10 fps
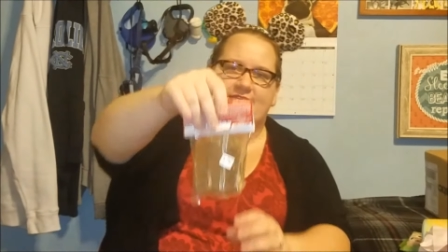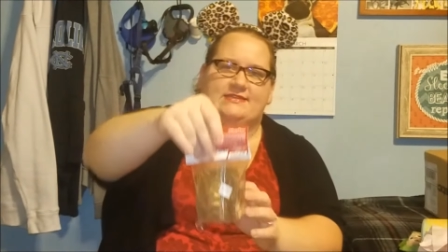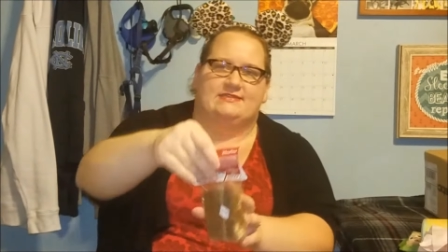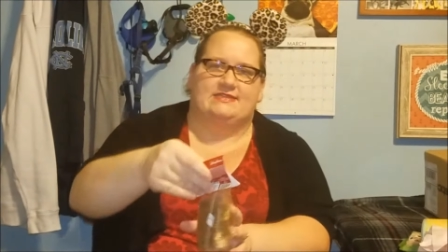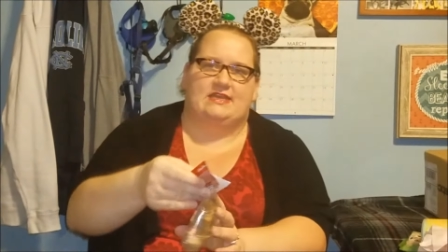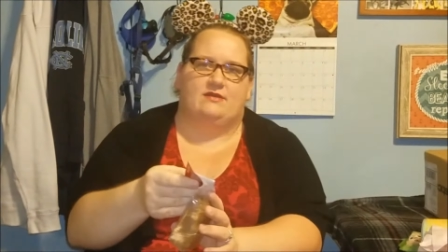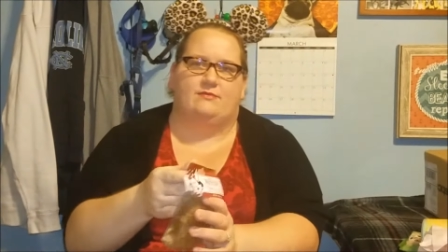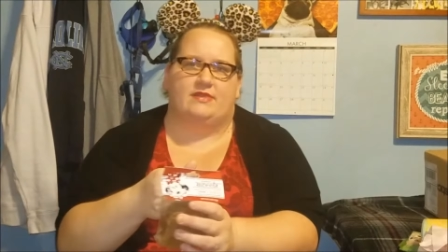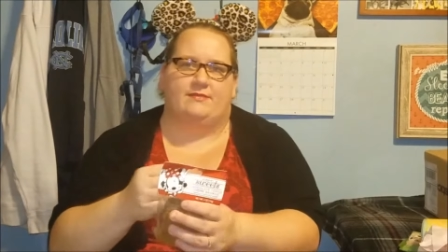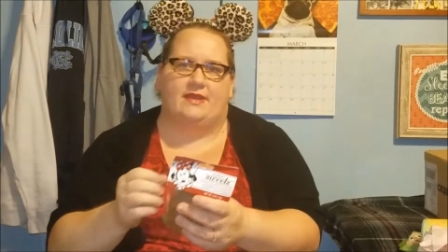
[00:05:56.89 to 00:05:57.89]
guys can see
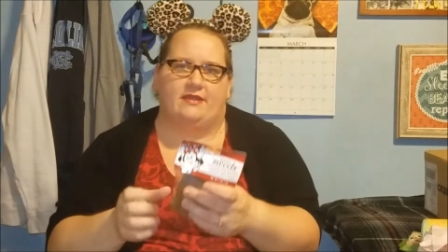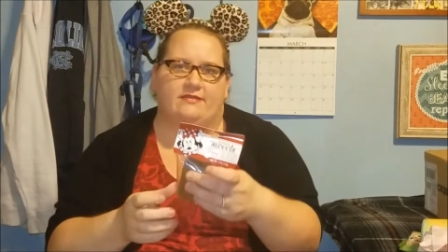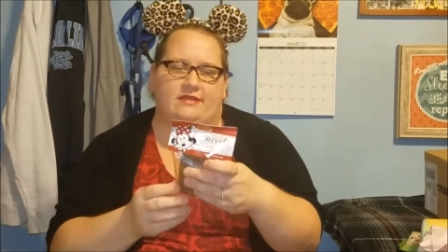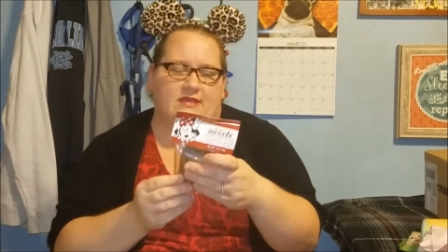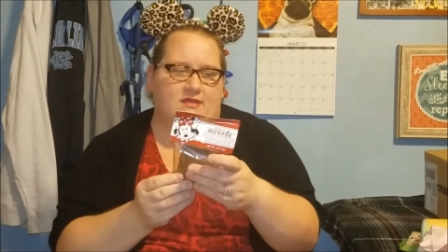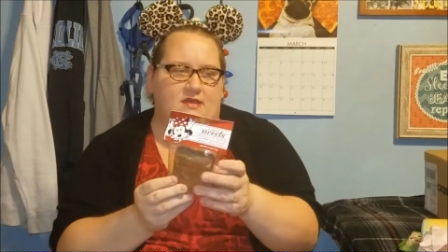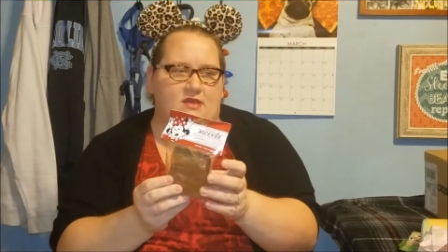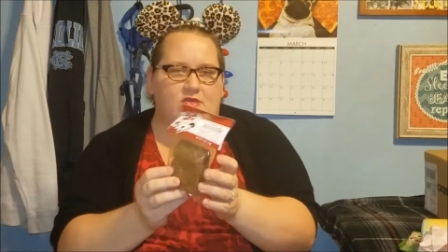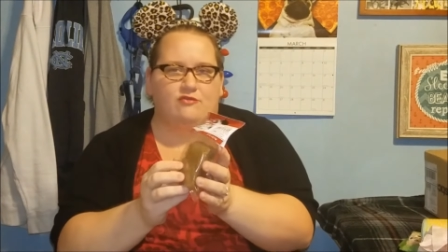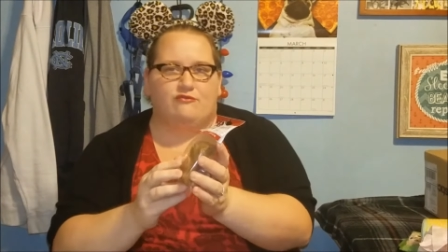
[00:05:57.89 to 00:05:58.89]
him, but apparently
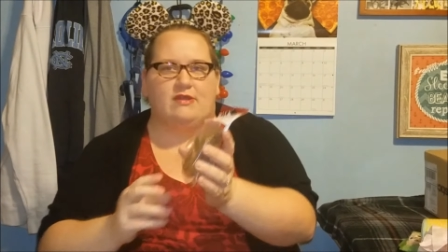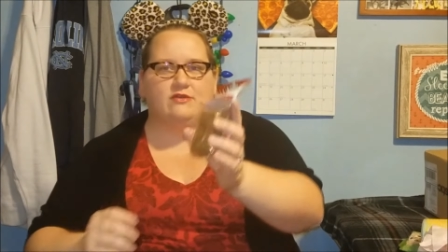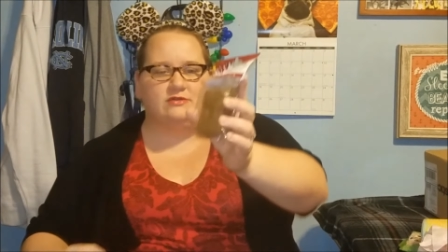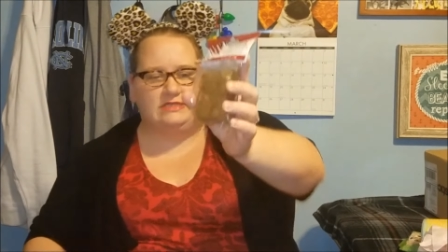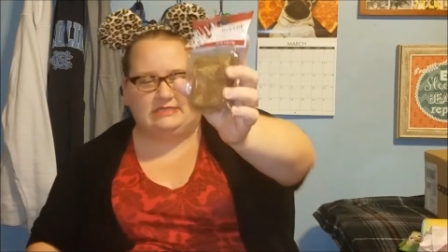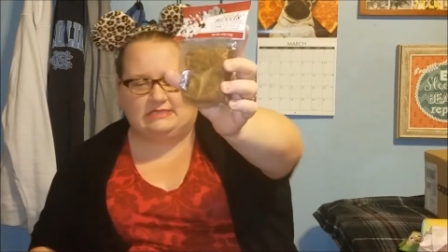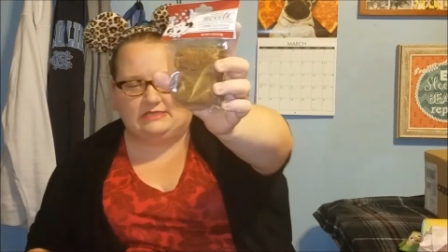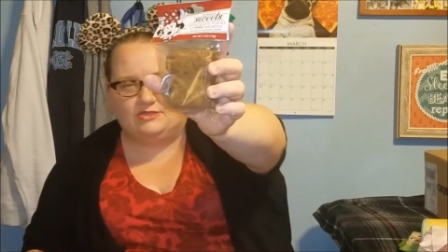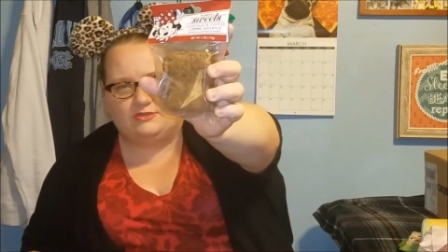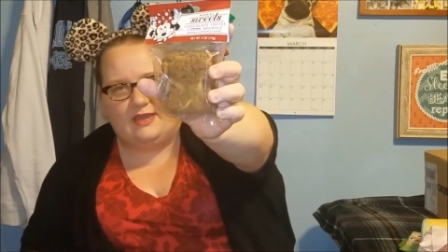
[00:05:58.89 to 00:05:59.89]
Wrinkles is
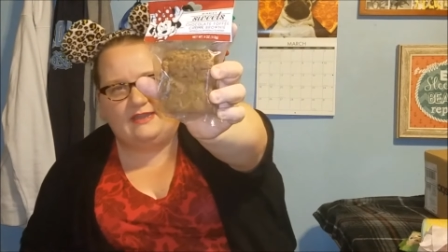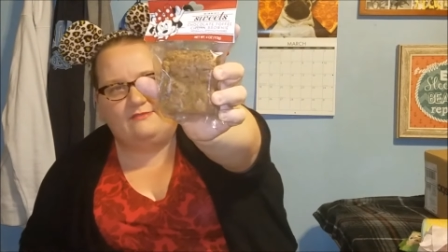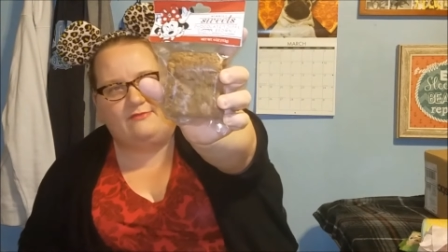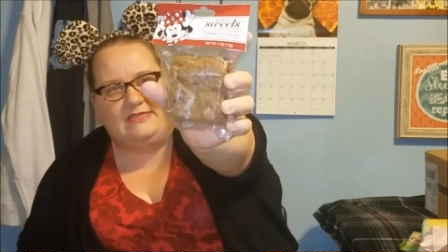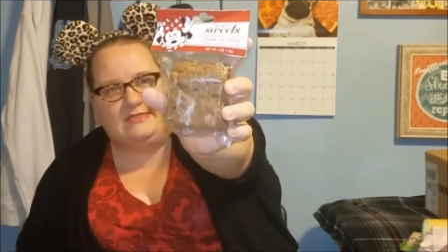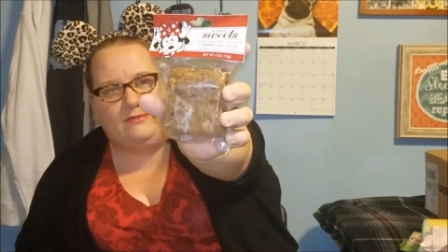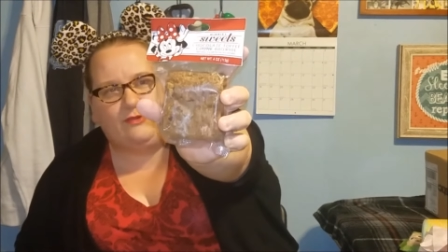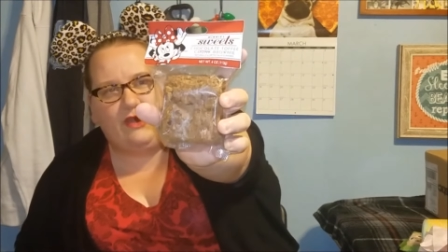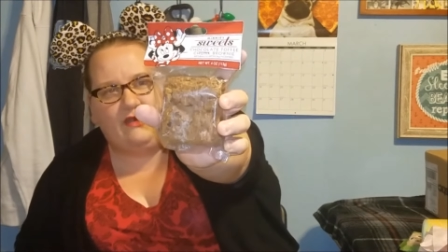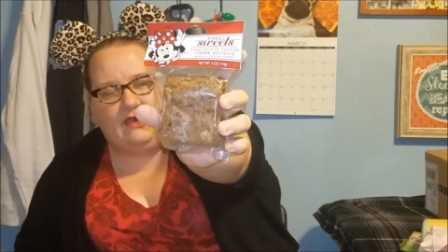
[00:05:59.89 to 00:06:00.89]
trying to reach the
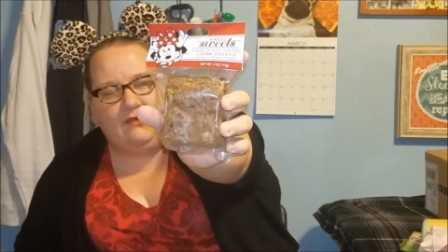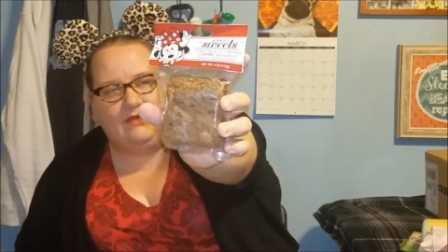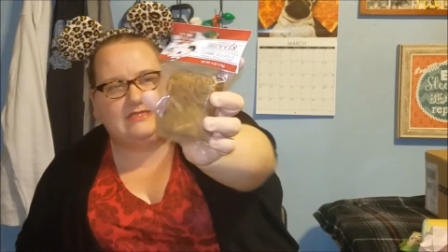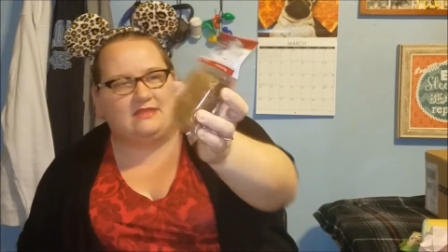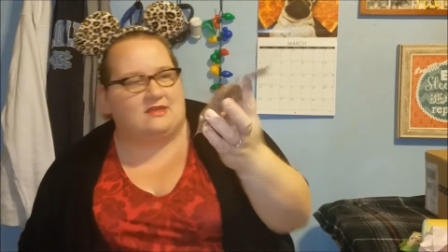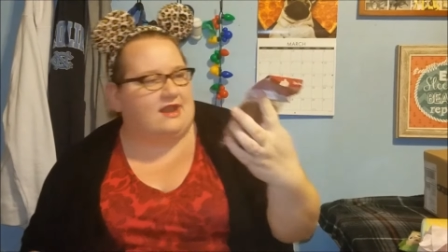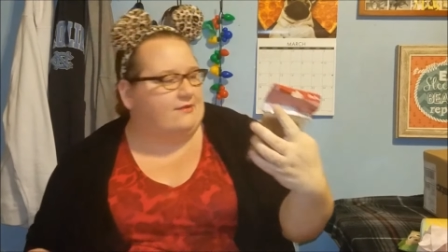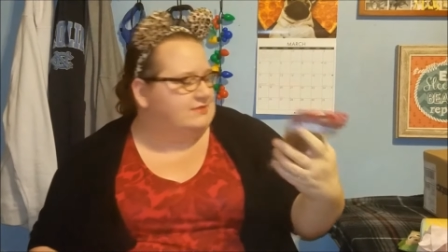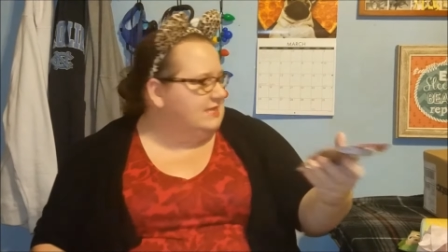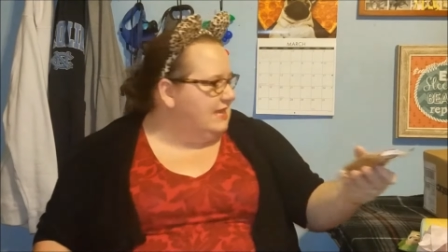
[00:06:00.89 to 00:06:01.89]
brownie. He must have thought
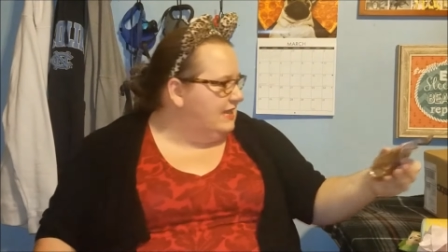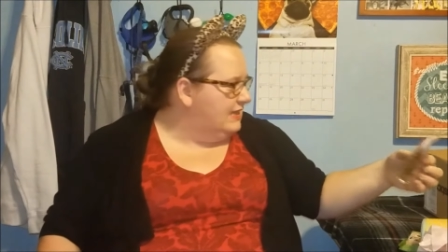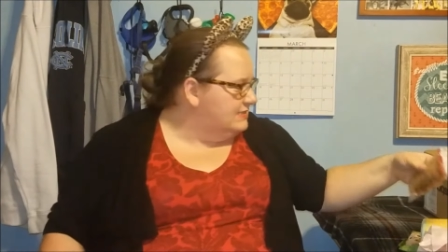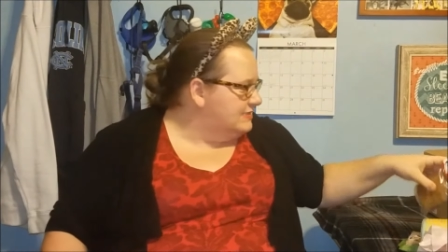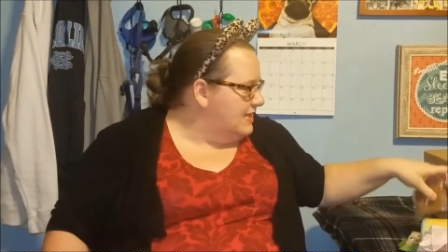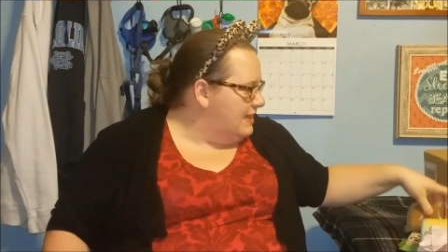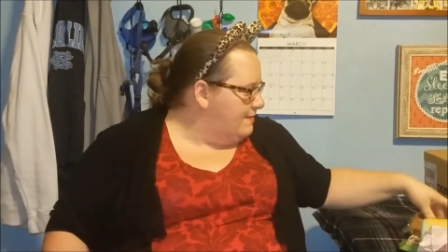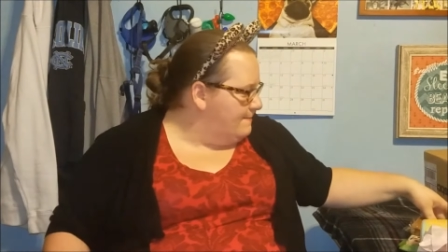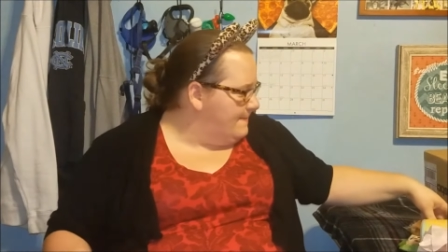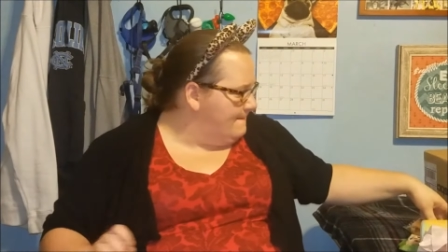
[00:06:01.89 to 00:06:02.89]
I was handing it to
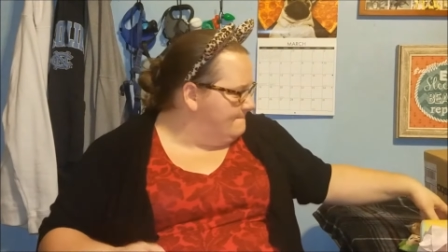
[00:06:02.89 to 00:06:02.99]
him.